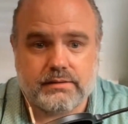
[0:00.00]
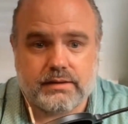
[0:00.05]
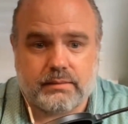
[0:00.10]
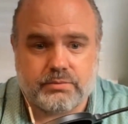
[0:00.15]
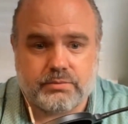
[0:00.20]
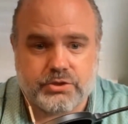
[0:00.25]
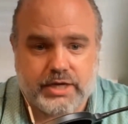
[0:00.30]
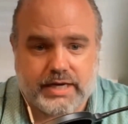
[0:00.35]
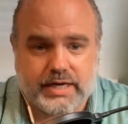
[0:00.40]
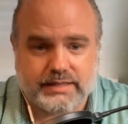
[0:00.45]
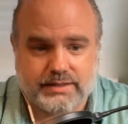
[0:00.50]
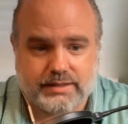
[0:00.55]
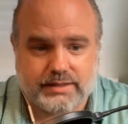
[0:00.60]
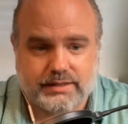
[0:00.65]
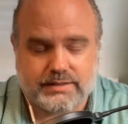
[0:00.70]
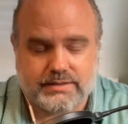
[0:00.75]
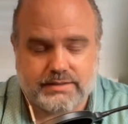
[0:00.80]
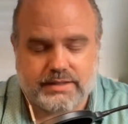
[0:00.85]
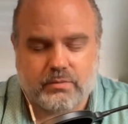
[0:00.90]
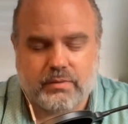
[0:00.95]

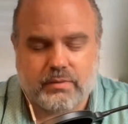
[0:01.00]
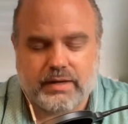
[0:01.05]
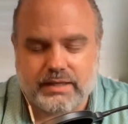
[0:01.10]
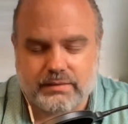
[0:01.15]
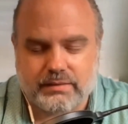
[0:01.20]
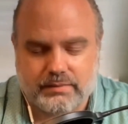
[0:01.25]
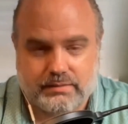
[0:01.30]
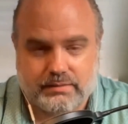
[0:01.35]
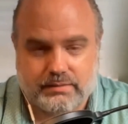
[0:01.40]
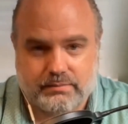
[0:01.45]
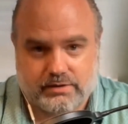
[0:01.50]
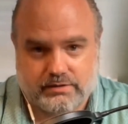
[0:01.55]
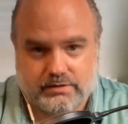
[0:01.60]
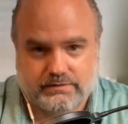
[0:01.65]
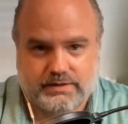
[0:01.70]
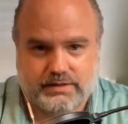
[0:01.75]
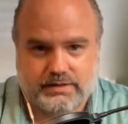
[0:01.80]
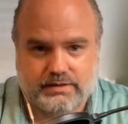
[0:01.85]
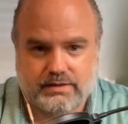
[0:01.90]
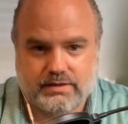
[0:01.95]
objecting and saying, wait a minute,
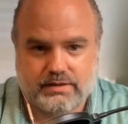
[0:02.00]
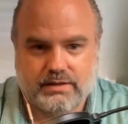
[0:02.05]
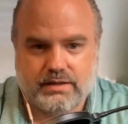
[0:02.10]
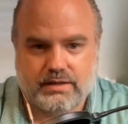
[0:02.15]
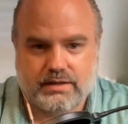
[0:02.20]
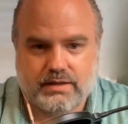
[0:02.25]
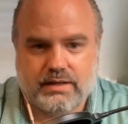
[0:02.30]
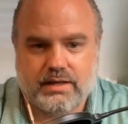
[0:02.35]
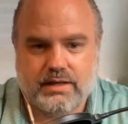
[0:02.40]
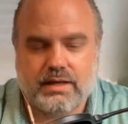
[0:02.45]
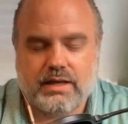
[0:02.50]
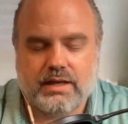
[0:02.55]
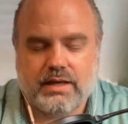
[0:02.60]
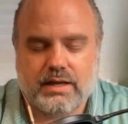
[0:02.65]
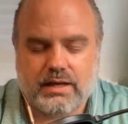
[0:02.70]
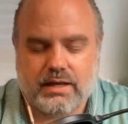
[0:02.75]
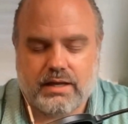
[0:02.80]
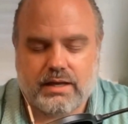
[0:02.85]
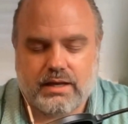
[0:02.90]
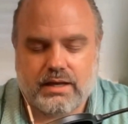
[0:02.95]
Murphy.
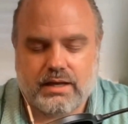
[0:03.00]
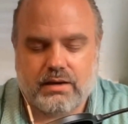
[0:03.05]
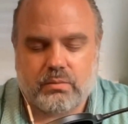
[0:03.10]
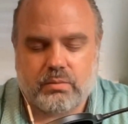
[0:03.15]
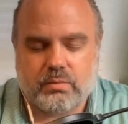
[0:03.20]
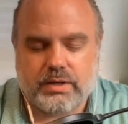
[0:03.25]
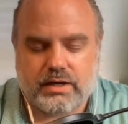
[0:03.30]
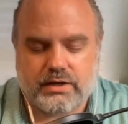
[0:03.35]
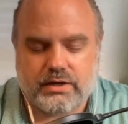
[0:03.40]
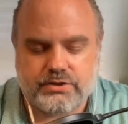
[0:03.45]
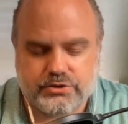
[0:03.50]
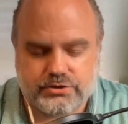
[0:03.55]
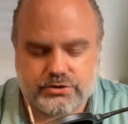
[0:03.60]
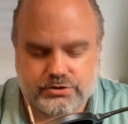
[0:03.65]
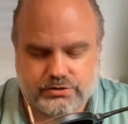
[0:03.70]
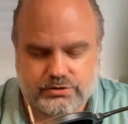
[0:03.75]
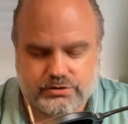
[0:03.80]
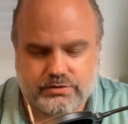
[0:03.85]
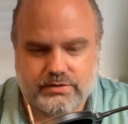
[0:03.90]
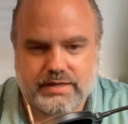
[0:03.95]
We
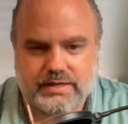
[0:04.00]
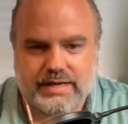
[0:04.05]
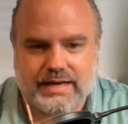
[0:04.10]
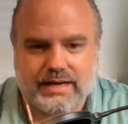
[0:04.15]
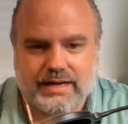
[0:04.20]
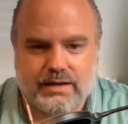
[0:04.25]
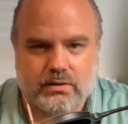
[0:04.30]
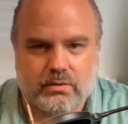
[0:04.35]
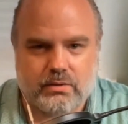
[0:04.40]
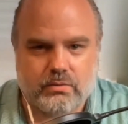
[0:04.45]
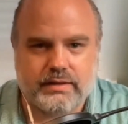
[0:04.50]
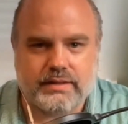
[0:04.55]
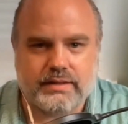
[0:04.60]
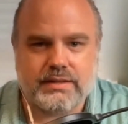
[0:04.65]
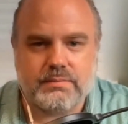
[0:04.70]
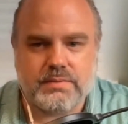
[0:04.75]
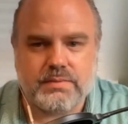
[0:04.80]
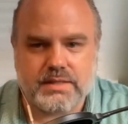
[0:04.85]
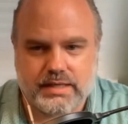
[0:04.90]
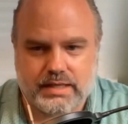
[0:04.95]
understood how in
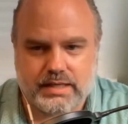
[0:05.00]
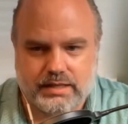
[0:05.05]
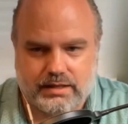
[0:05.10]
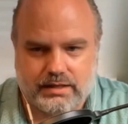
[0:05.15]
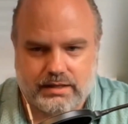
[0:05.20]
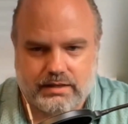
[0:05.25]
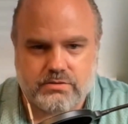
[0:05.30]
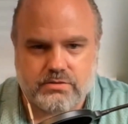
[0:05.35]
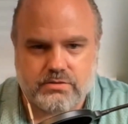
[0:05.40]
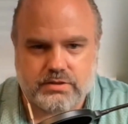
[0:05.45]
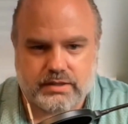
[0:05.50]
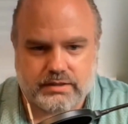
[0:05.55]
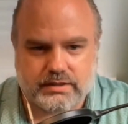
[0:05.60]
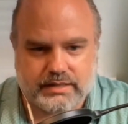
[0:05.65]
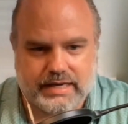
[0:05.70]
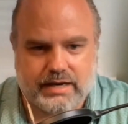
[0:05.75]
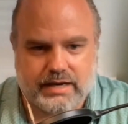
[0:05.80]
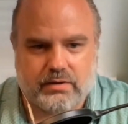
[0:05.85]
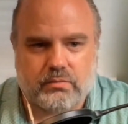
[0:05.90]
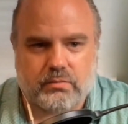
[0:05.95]
the beginning you said,
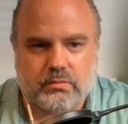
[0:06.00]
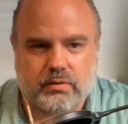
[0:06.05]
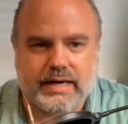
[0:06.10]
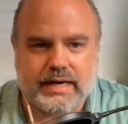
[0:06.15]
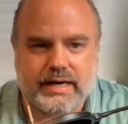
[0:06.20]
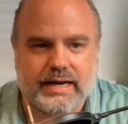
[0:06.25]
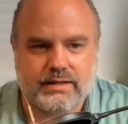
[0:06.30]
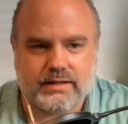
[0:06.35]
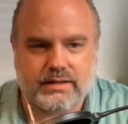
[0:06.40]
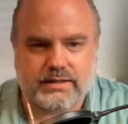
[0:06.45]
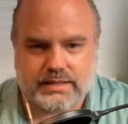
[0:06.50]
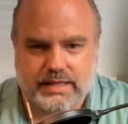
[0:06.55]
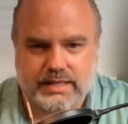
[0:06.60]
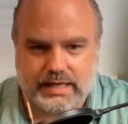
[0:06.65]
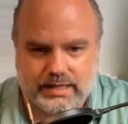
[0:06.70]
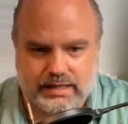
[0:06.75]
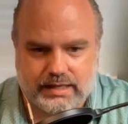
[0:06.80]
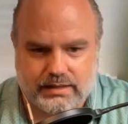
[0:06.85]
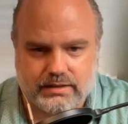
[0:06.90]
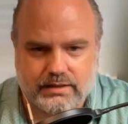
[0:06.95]
yeah, right out of the
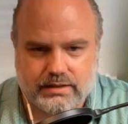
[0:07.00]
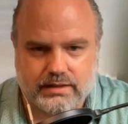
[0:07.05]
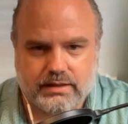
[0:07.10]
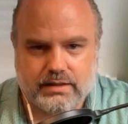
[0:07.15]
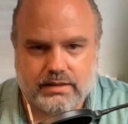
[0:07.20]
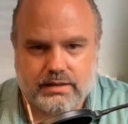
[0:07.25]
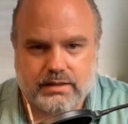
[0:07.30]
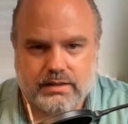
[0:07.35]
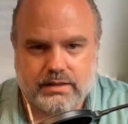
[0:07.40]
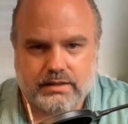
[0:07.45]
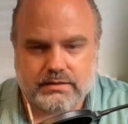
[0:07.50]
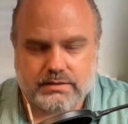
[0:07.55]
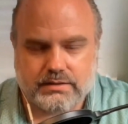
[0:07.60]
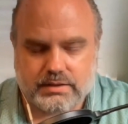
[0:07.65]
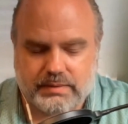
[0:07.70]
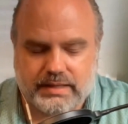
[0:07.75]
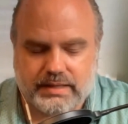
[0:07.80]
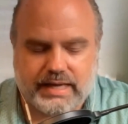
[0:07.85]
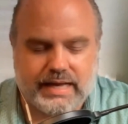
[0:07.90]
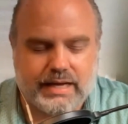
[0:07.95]
gate,
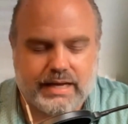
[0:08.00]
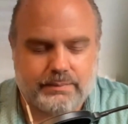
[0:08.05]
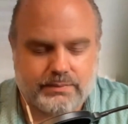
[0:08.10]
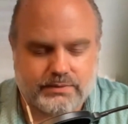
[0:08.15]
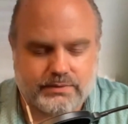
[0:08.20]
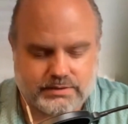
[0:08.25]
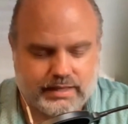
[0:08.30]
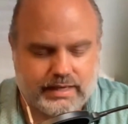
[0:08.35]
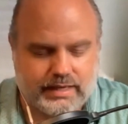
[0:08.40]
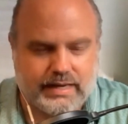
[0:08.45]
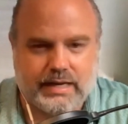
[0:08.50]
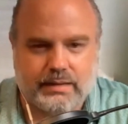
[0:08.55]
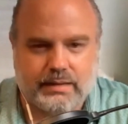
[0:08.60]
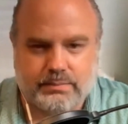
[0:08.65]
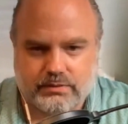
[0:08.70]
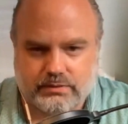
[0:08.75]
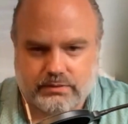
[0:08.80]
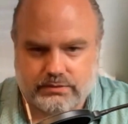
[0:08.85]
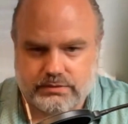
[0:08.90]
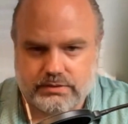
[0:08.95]
to be apples to
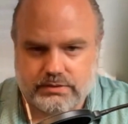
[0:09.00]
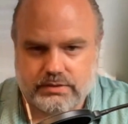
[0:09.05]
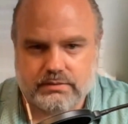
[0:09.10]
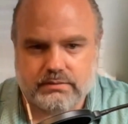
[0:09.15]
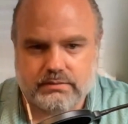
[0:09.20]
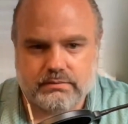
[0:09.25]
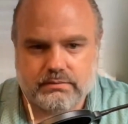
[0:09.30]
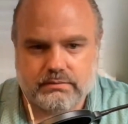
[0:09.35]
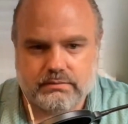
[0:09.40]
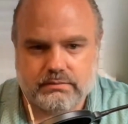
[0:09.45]
apples,